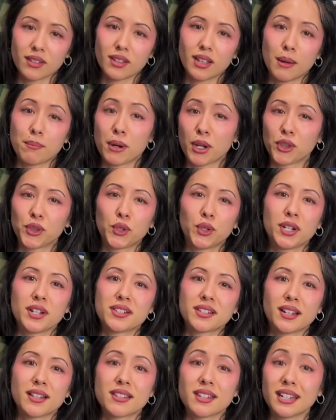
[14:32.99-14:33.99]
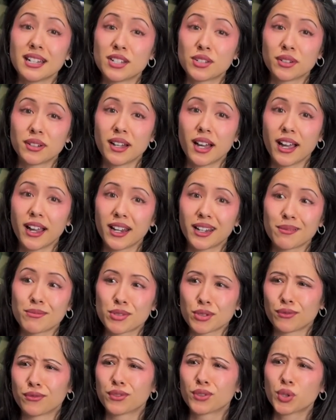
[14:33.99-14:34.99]
About 30 cents into the item,
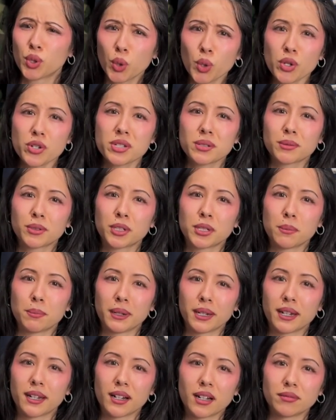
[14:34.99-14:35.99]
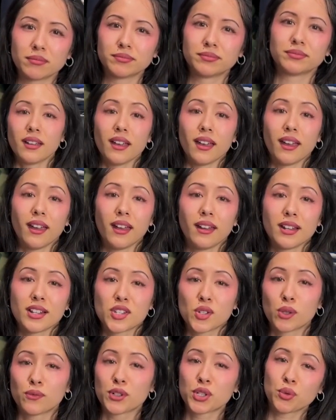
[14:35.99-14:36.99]
so of course I'm gonna pick it up. And it
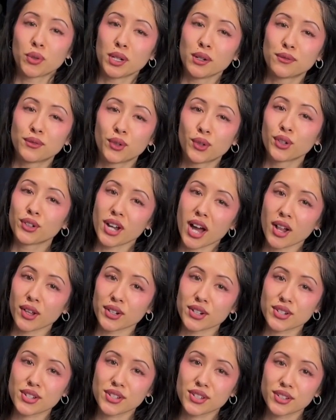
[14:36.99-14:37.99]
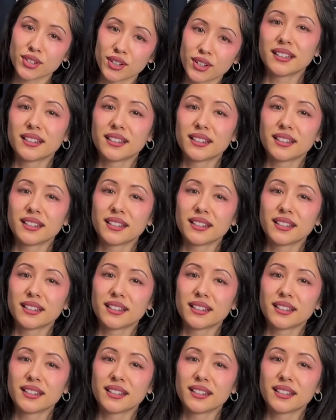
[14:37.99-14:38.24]
sold for $24.